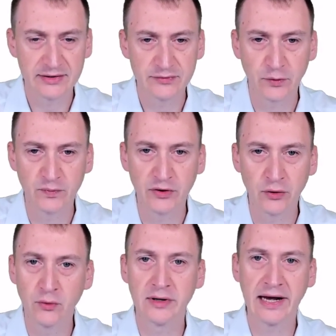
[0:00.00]
it's what we
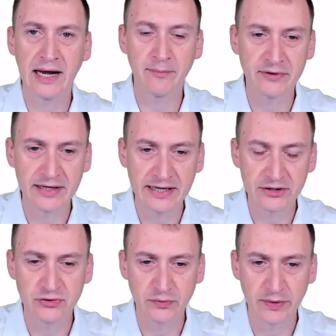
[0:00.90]
call
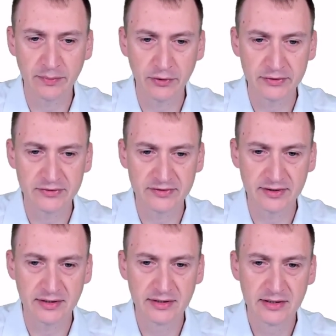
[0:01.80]
application aware
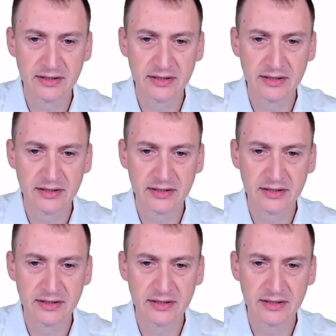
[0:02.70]
processing,